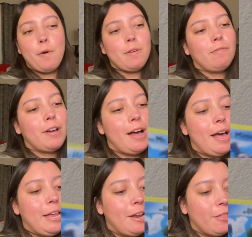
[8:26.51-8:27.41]
We've got
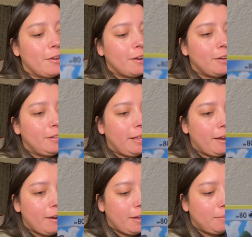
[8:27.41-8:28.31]
another
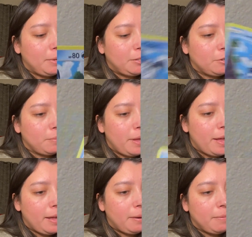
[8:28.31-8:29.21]
Galarian Mr.
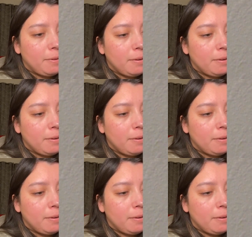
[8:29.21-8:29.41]
Mime.